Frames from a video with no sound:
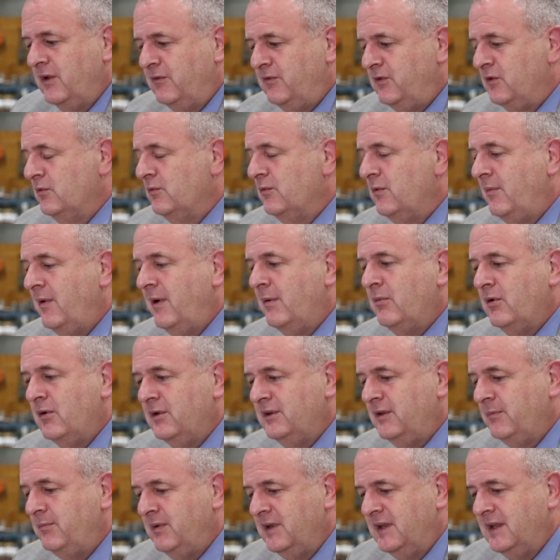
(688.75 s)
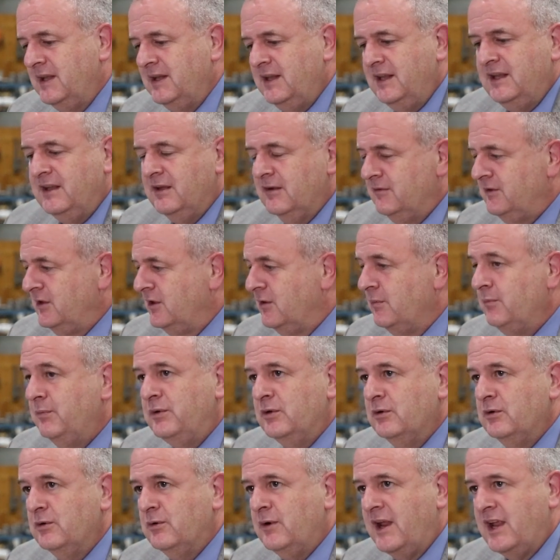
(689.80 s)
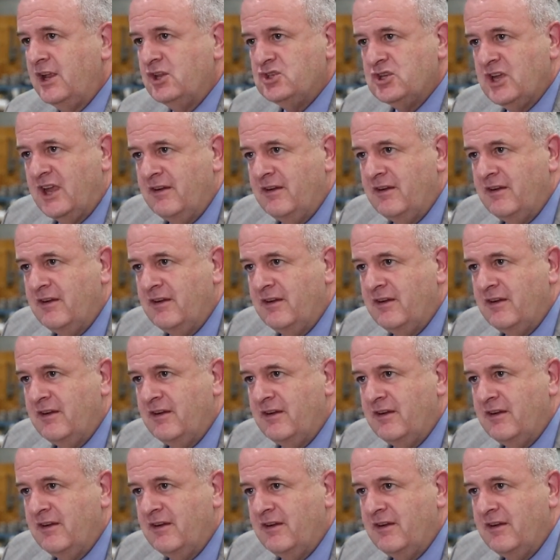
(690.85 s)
if you remember at the beginning of the computer age,